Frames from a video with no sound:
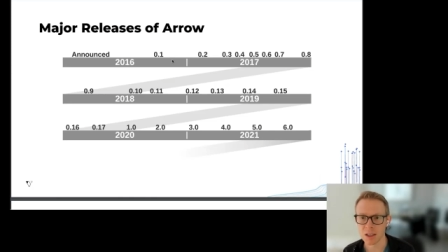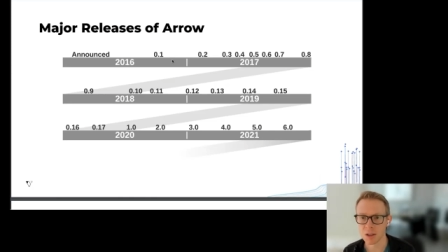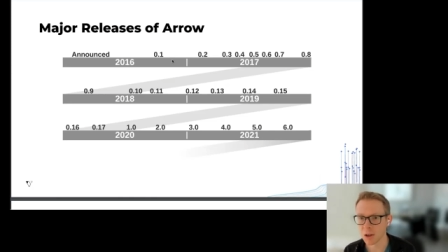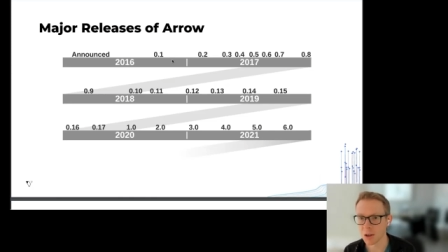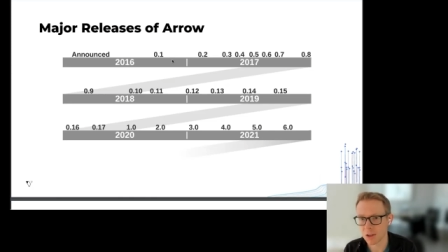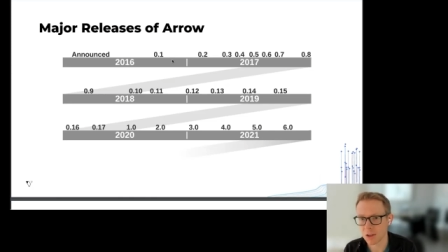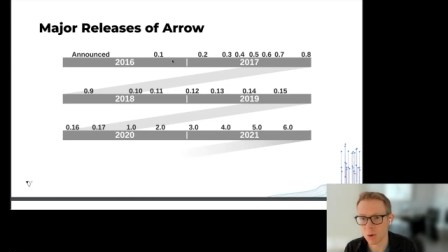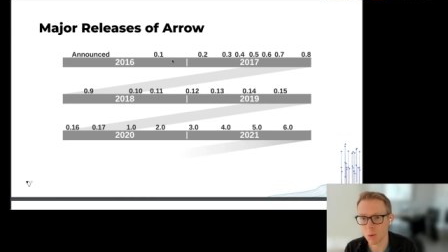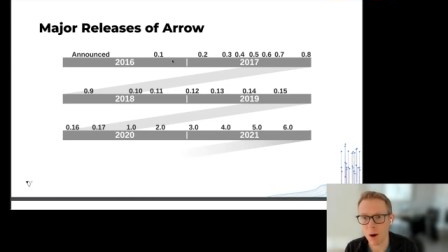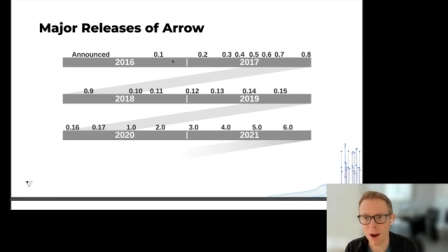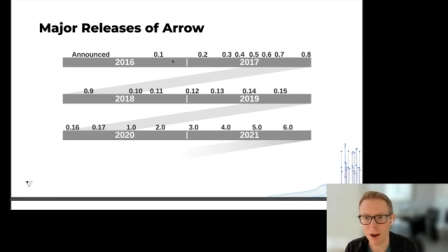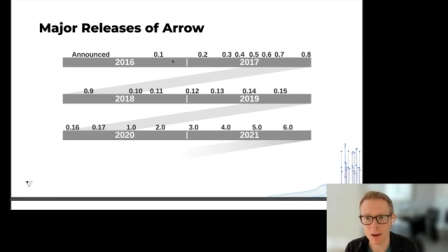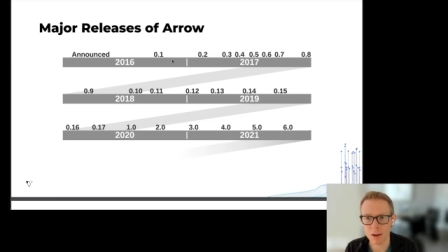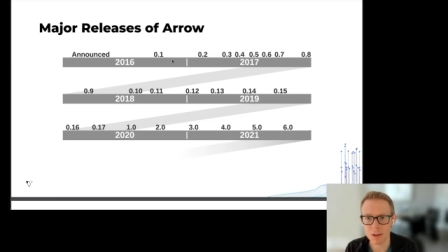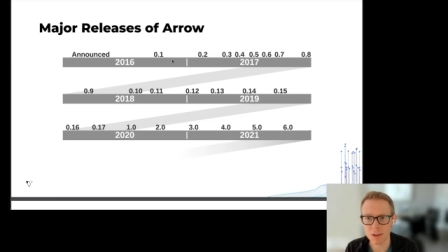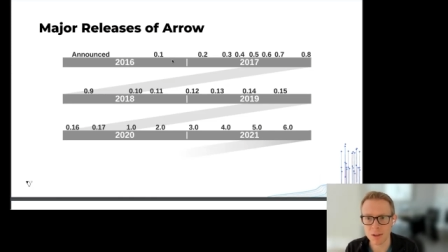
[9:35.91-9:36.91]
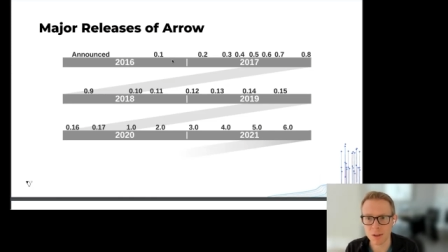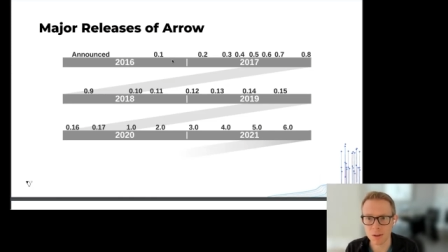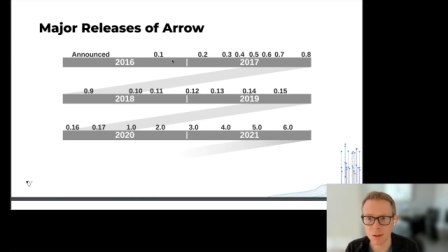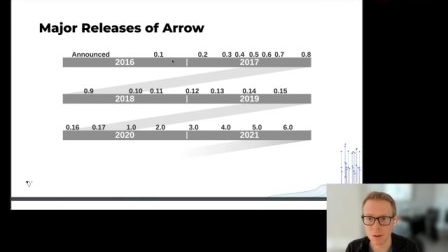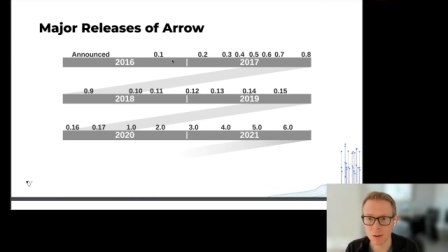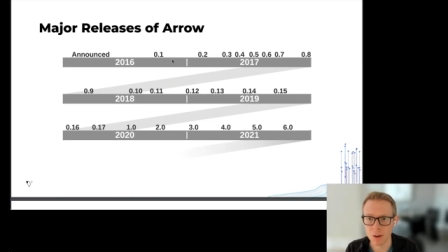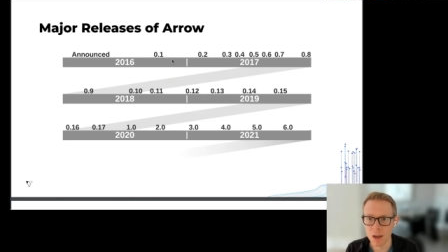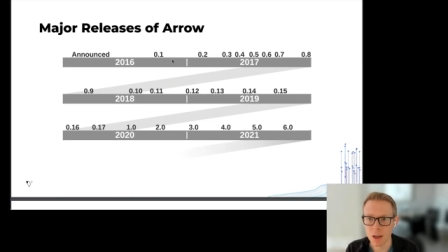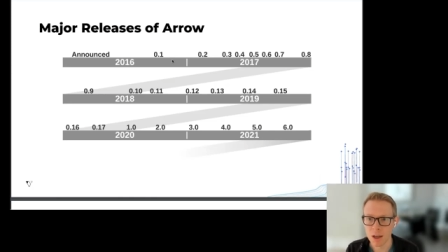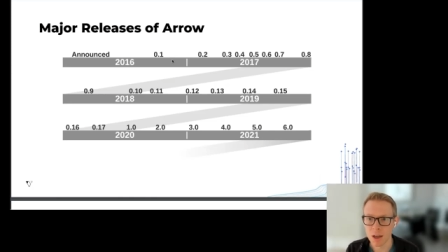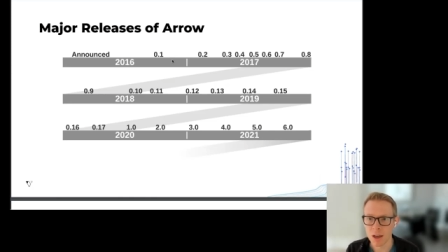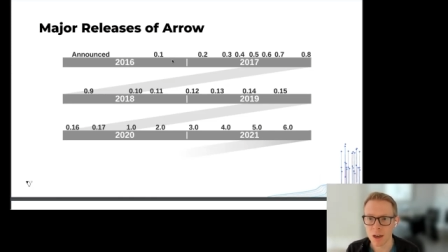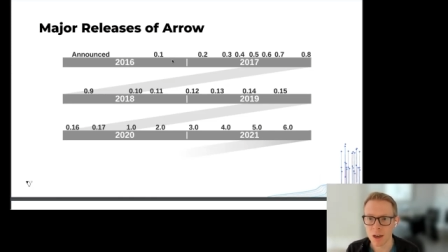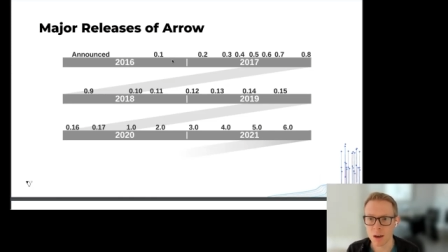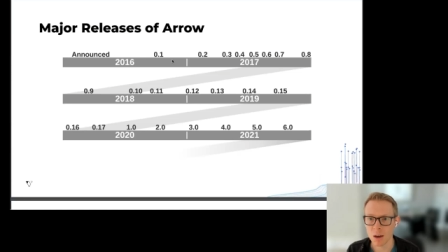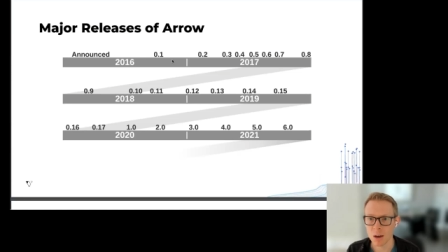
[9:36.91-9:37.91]
It took us a while to
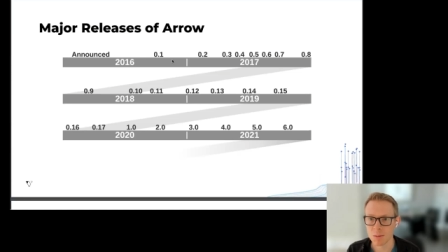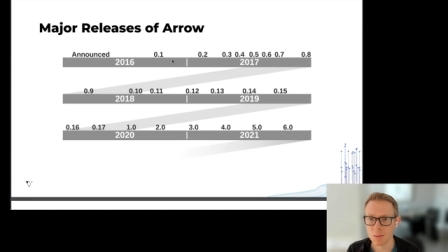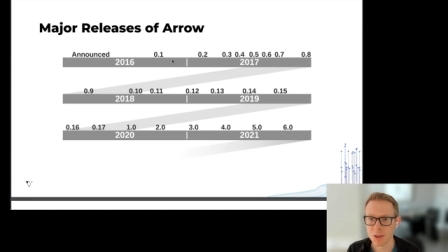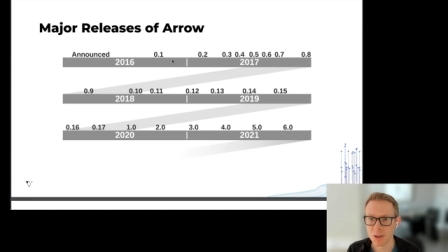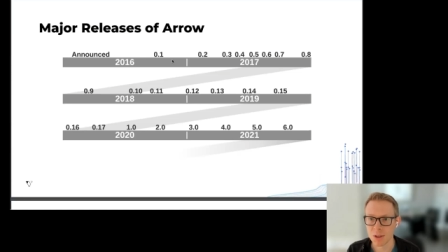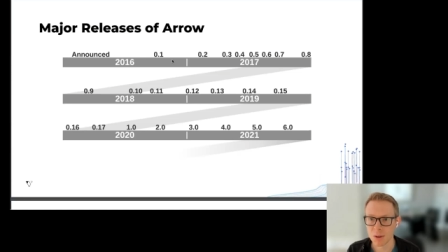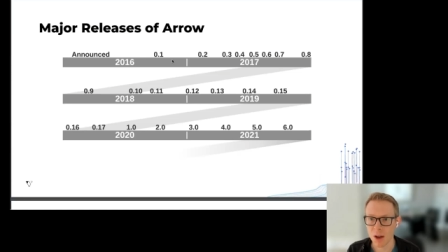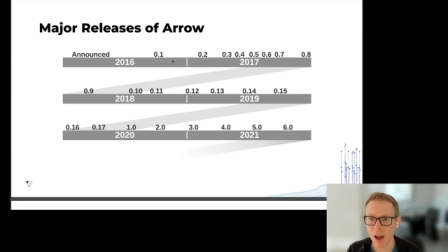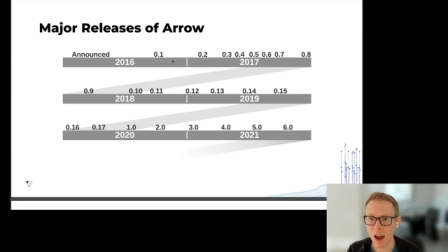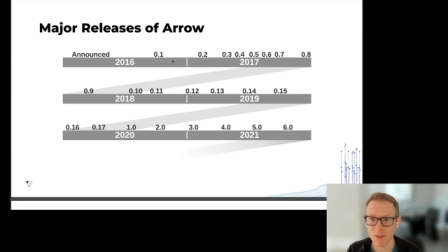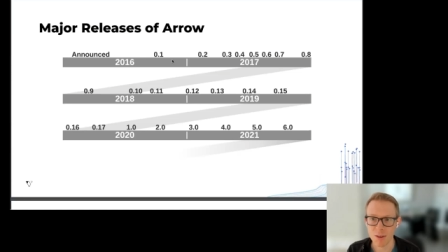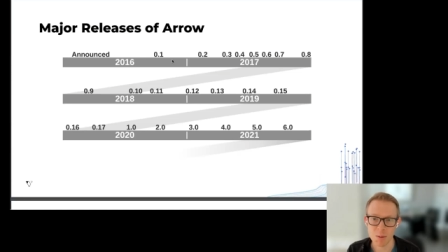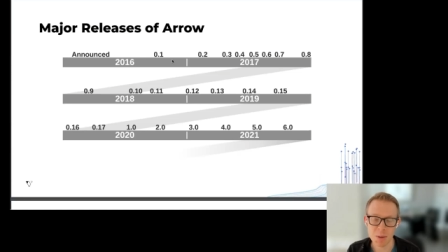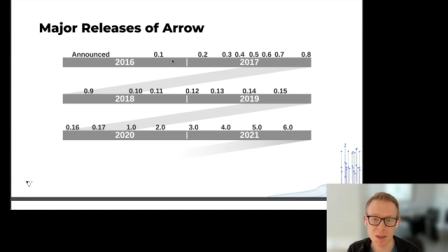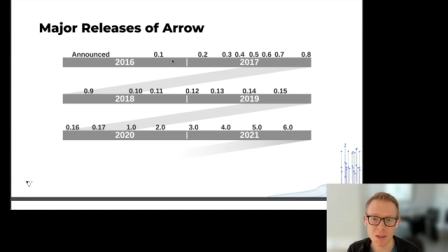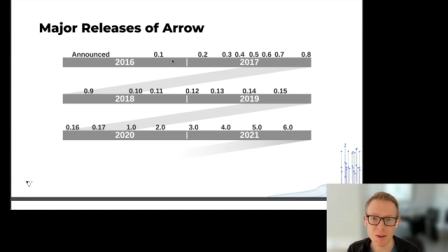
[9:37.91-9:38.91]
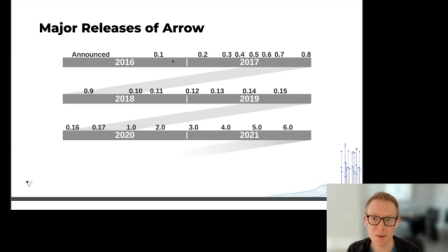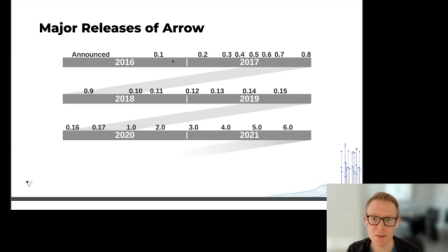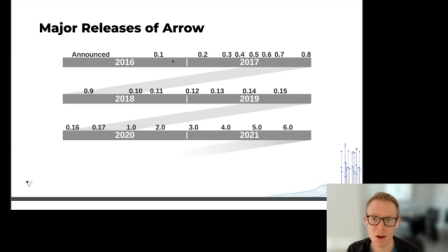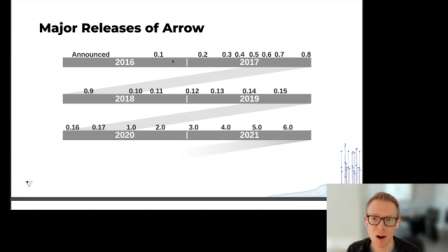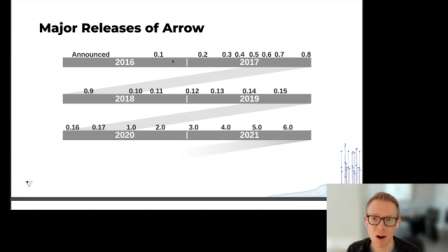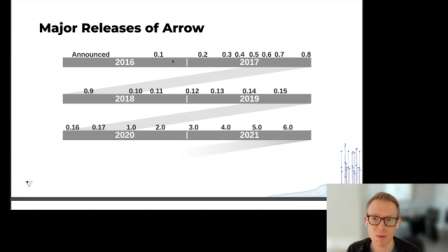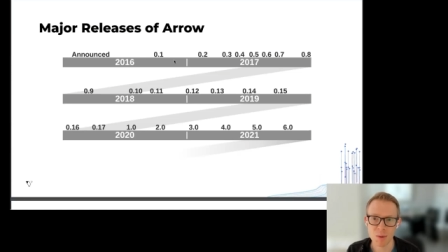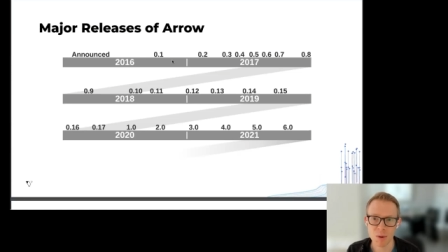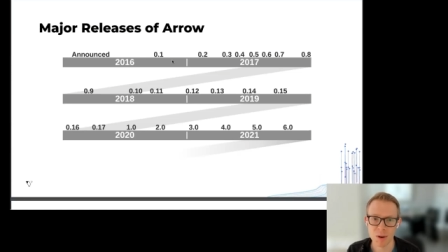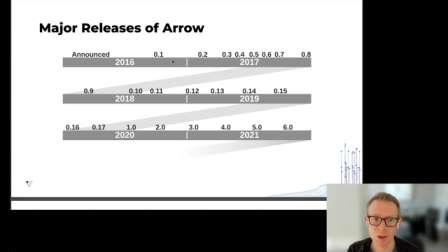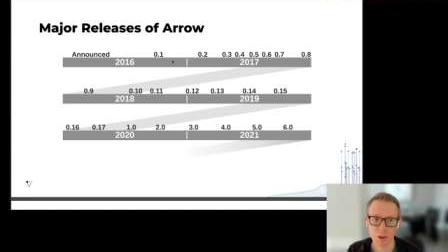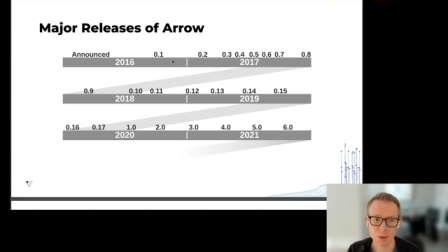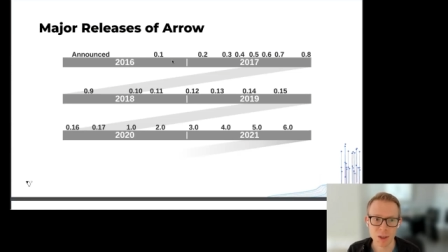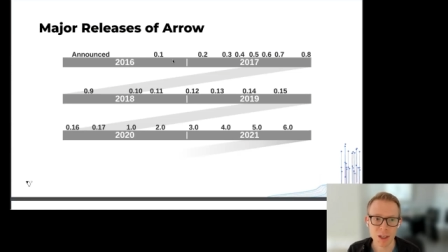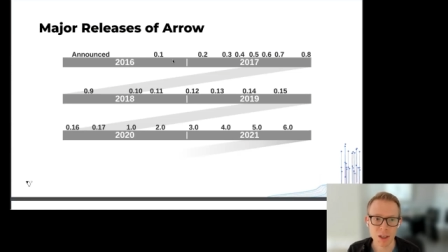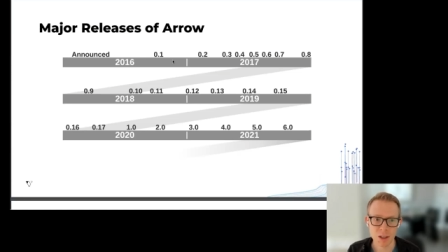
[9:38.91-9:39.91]
um, to have a piece of software that
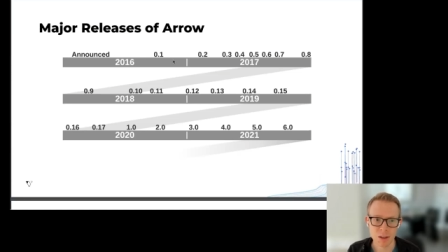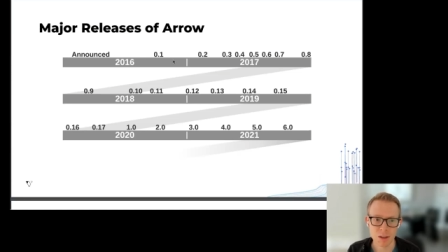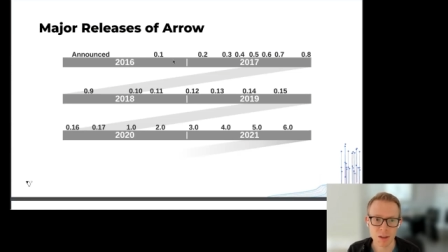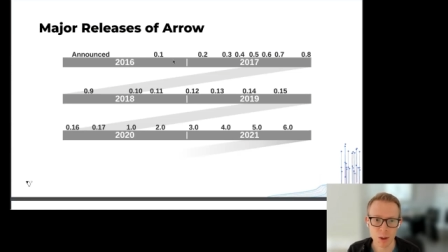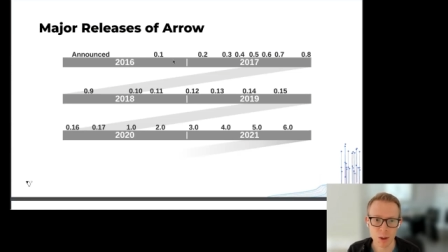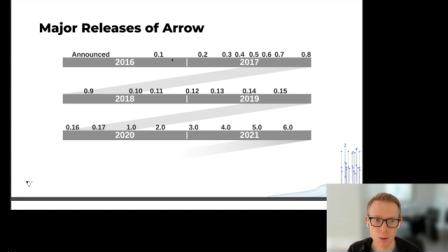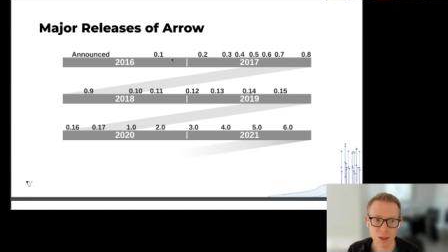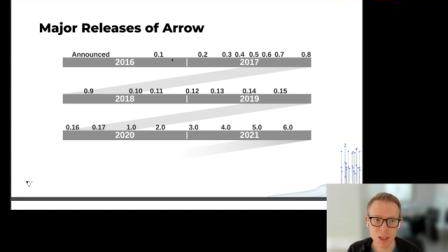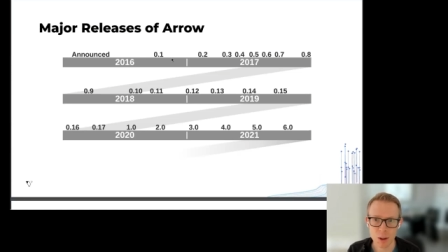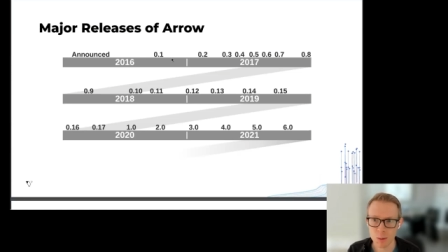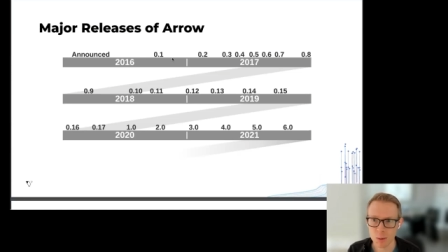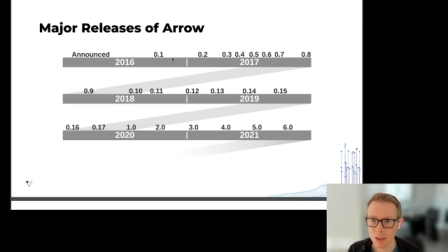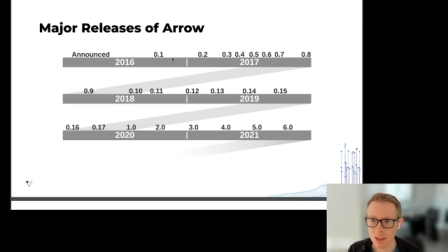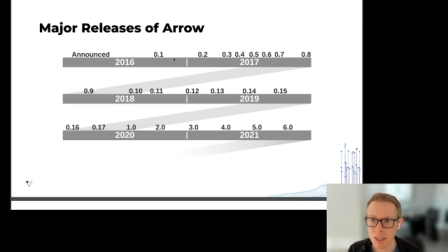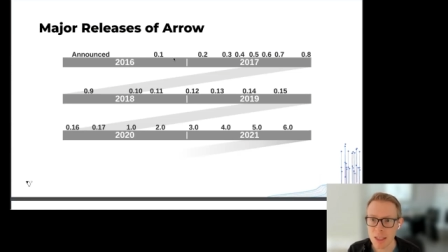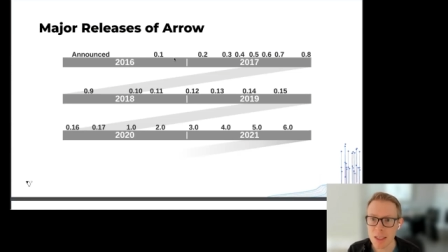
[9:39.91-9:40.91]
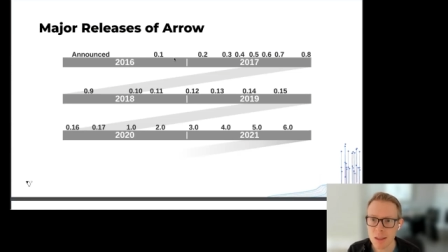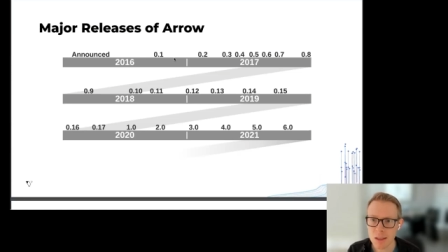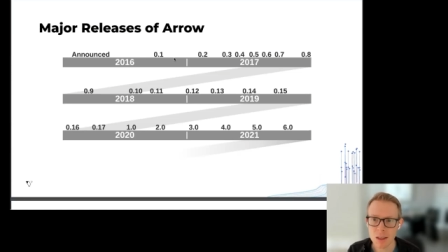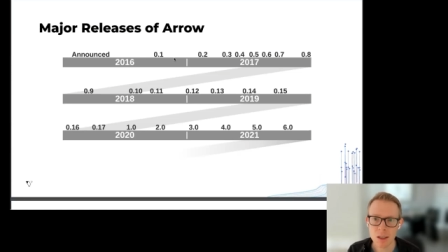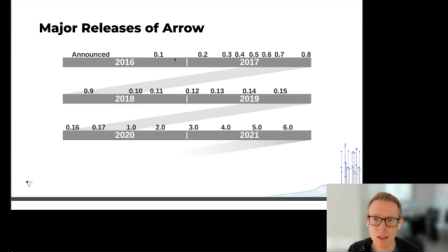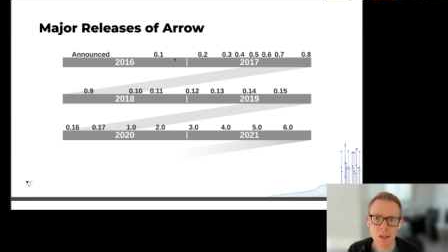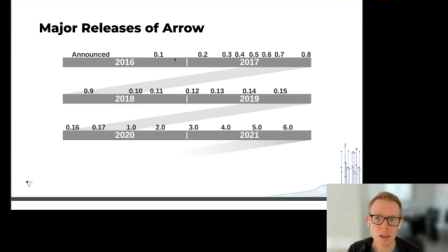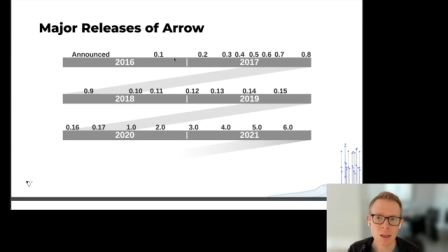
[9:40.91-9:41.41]
we could that we could release.